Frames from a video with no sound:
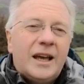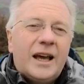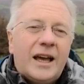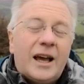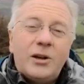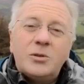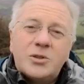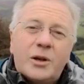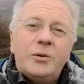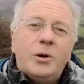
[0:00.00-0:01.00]
And
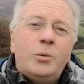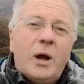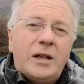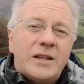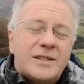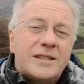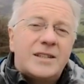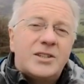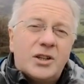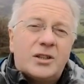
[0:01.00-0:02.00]
also a real witness as
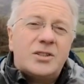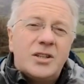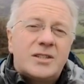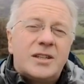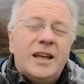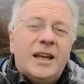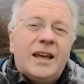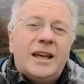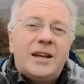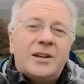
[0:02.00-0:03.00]
the churches
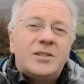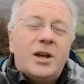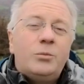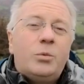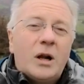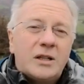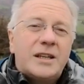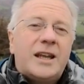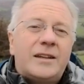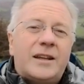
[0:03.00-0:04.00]
in our town work
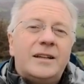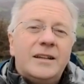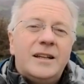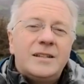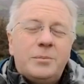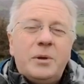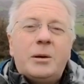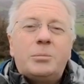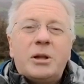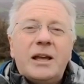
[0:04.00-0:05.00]
together to be
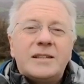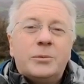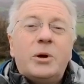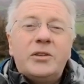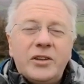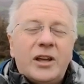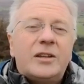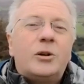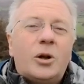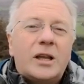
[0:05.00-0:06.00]
a blessing with the
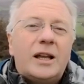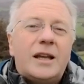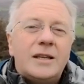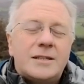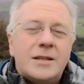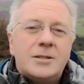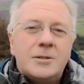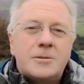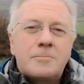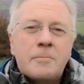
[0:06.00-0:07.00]
other
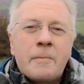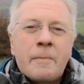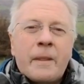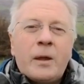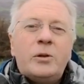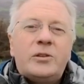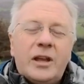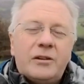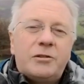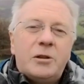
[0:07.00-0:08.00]
organisations who are
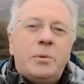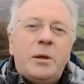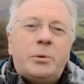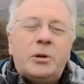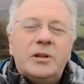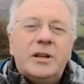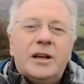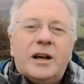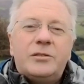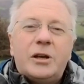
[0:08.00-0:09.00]
there for the people
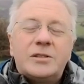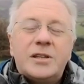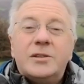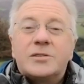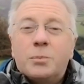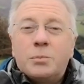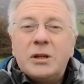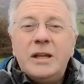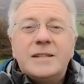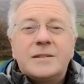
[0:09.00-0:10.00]
of our town. So
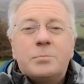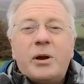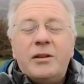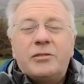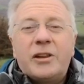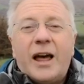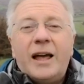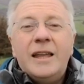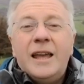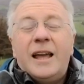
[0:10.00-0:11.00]
please pray for
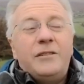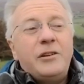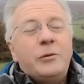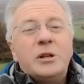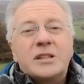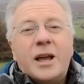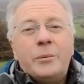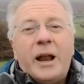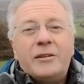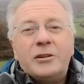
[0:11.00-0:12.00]
that. And if you want to
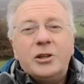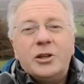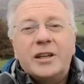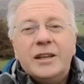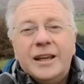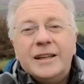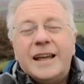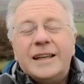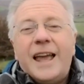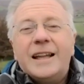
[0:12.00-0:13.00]
come and have a look,
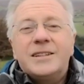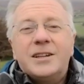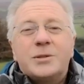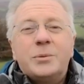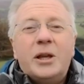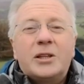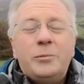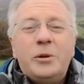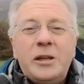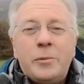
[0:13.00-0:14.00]
then get in touch with our
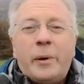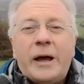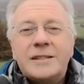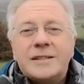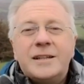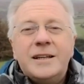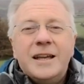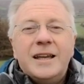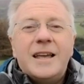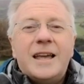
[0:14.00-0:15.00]
community pastor,
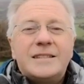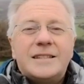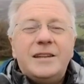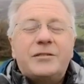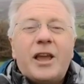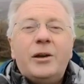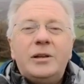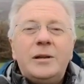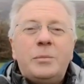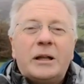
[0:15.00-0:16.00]
Steve
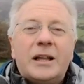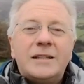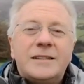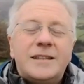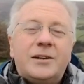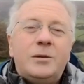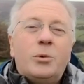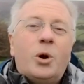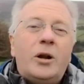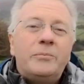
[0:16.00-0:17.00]
Cowan. He'd be glad to tell you
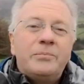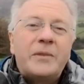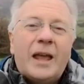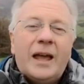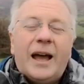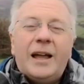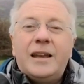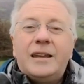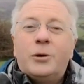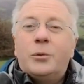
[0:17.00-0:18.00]
more.
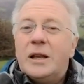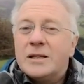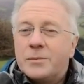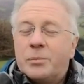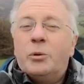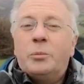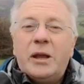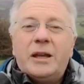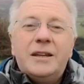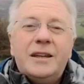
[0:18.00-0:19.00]
And, you know, when it's
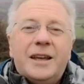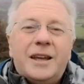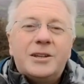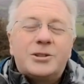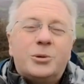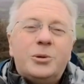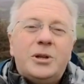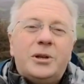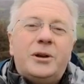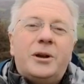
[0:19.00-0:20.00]
appropriate, show
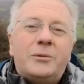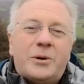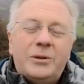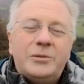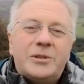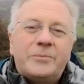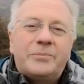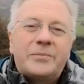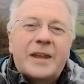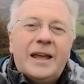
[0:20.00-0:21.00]
you round.